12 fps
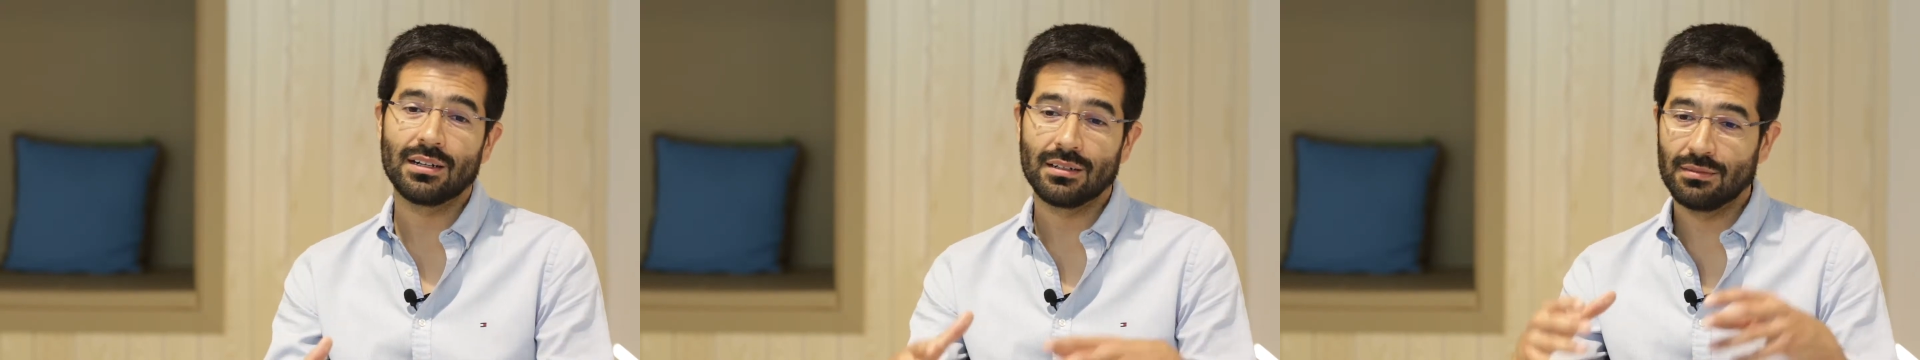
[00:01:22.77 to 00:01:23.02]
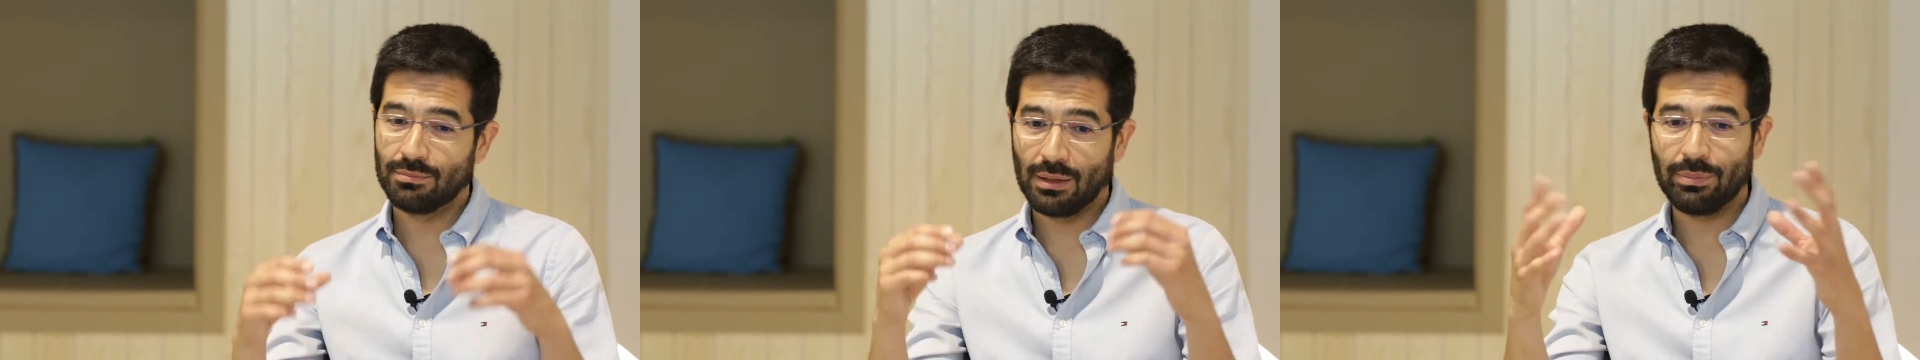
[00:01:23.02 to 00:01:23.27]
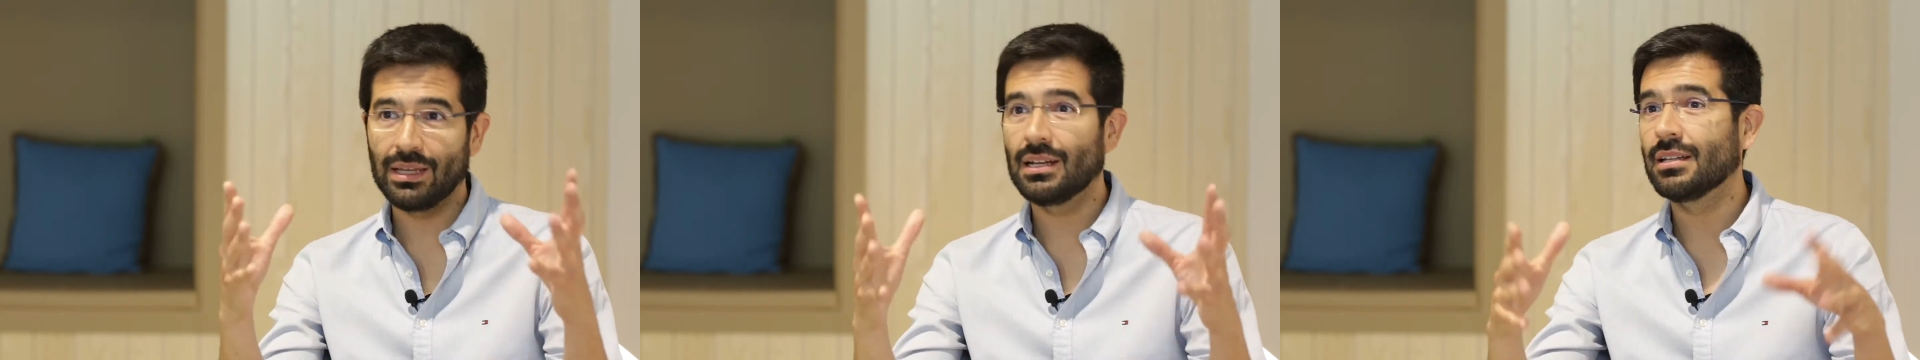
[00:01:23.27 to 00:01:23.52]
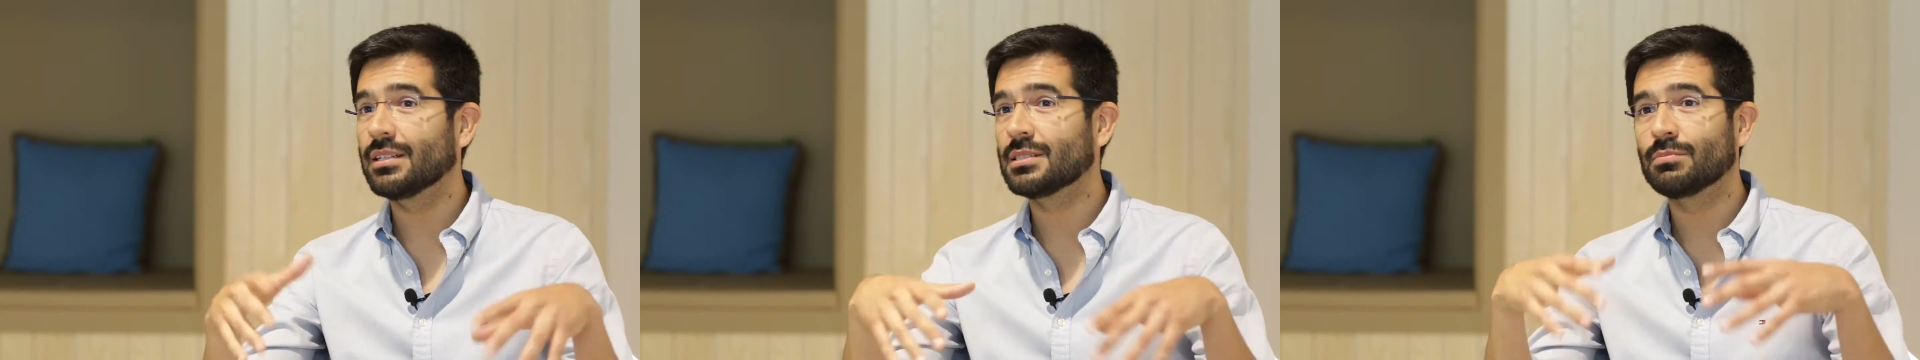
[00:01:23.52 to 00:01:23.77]
wall.
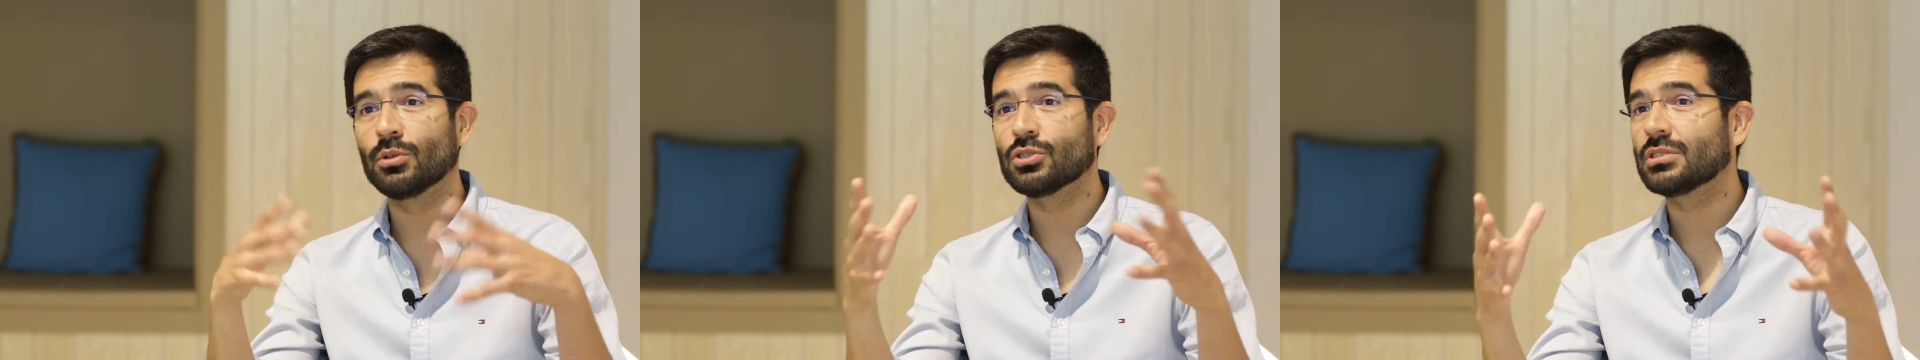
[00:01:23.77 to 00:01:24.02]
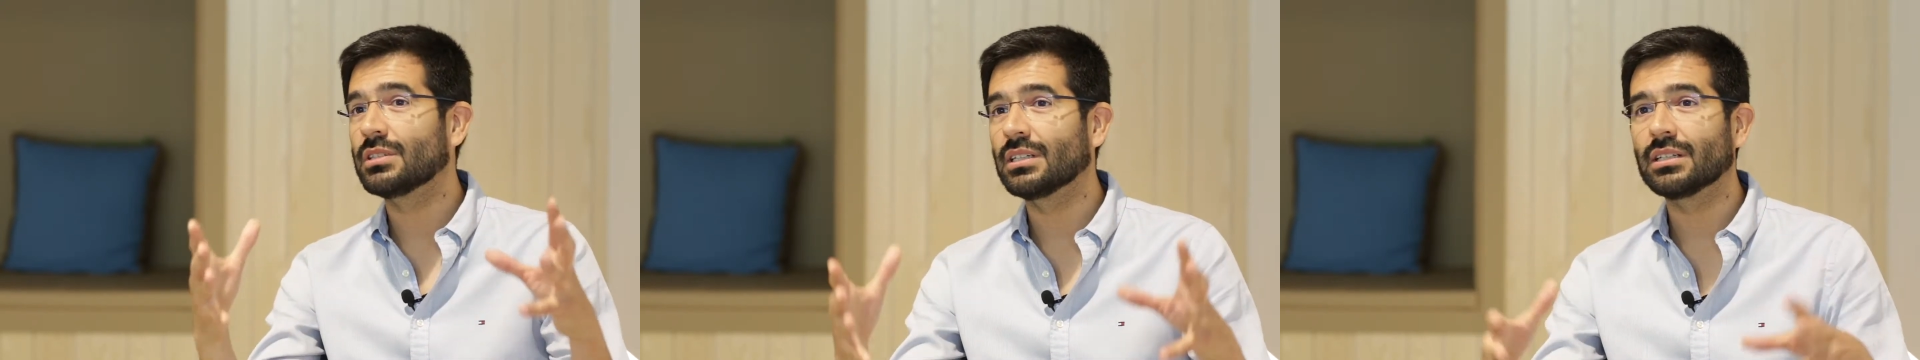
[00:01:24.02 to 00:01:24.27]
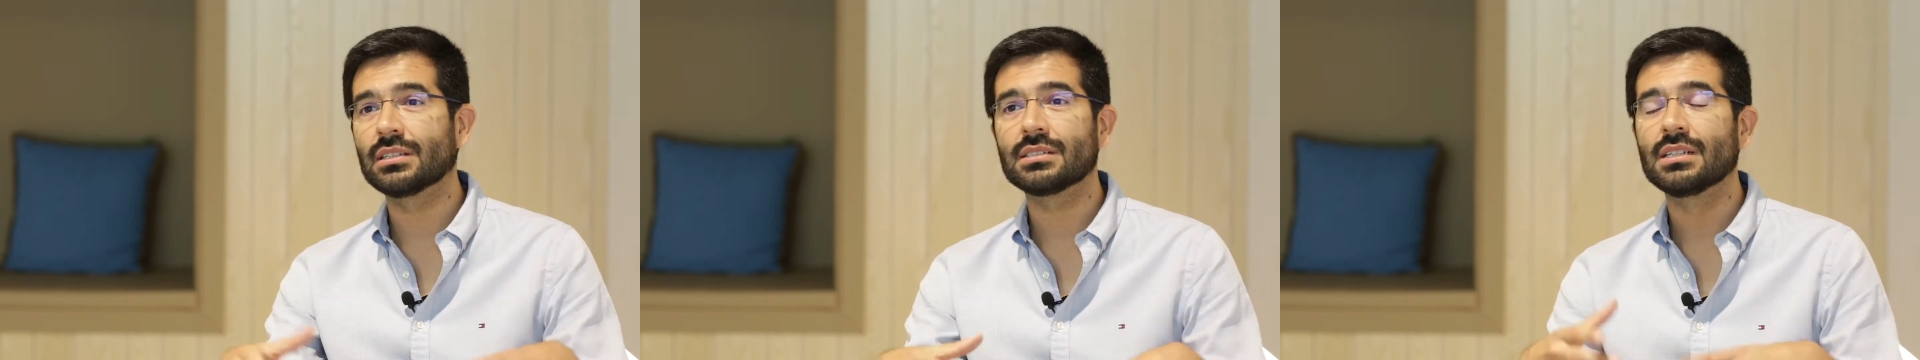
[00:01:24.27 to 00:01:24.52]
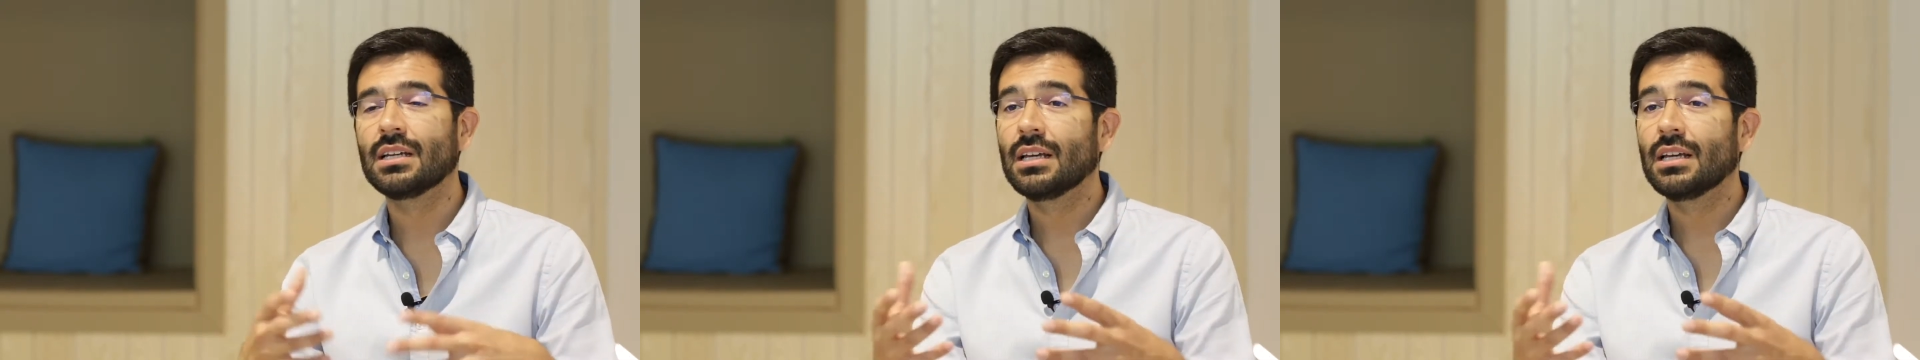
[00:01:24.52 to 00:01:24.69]
So we can stick